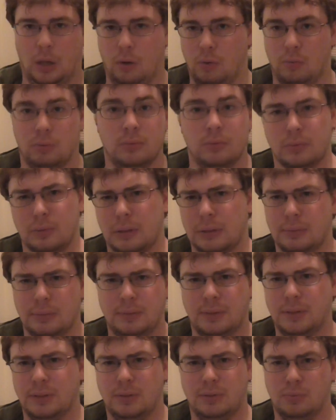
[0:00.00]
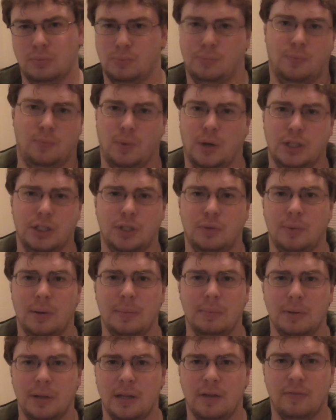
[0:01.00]
well, why should
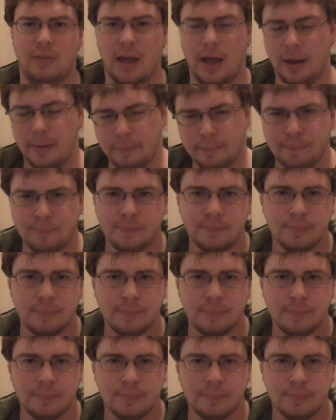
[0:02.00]
we believe that?